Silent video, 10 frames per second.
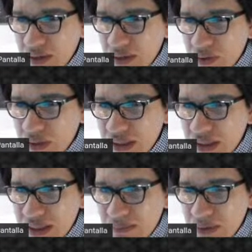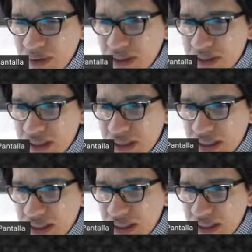I don't know can uh, please
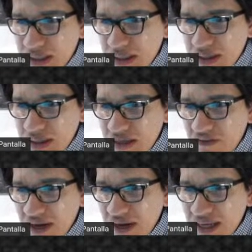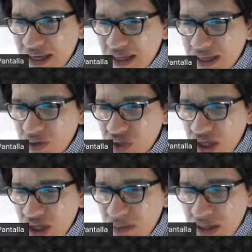Ivania can you
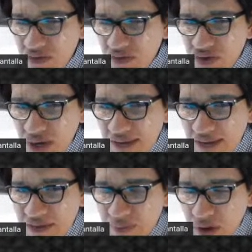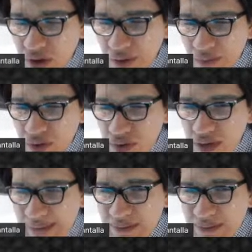tell me if you have the program? Do you
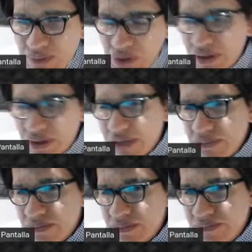have the program?